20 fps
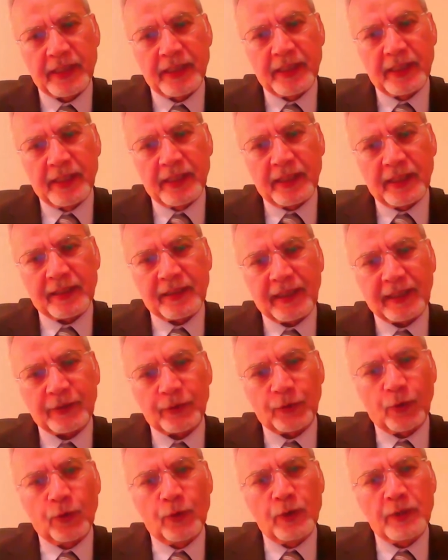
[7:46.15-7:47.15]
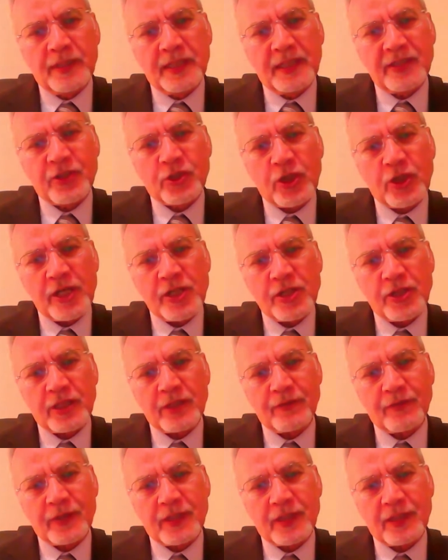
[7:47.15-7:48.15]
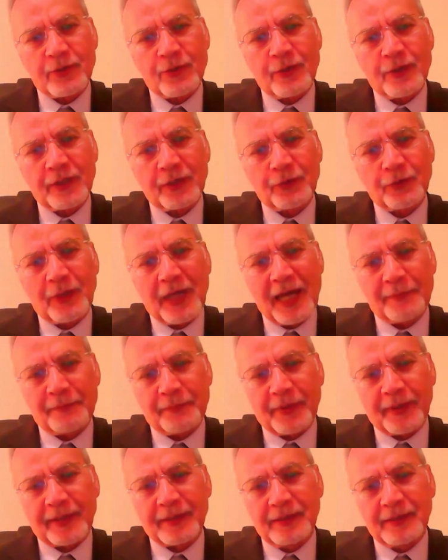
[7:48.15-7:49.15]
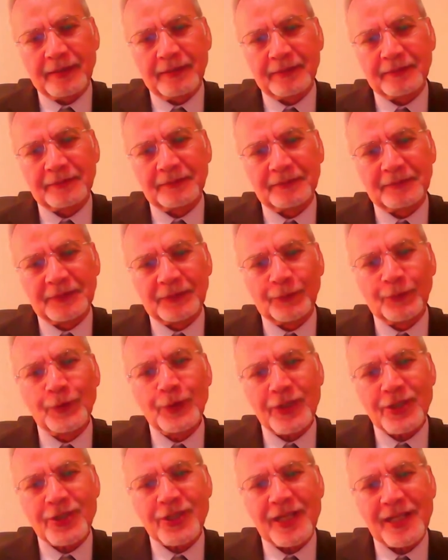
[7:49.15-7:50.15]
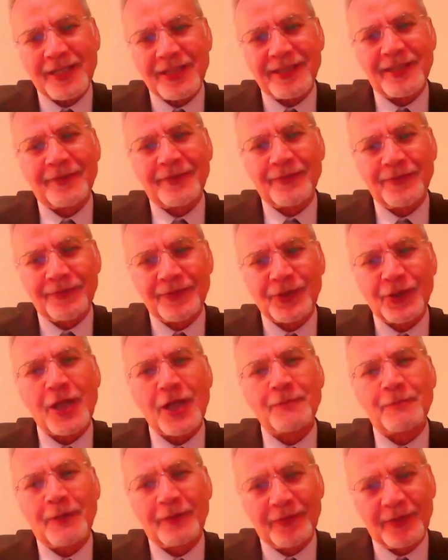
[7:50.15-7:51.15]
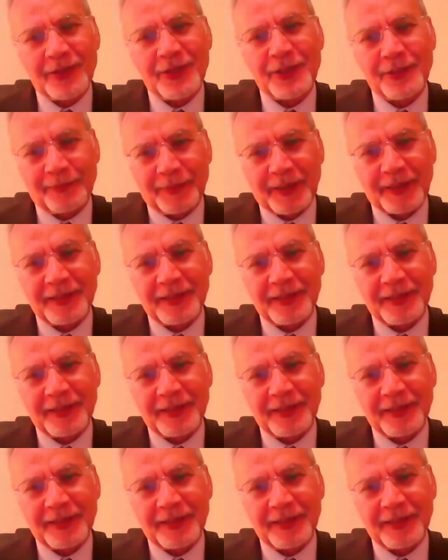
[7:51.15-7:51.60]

that all these changes which is going to happen would change the shape of the shipping,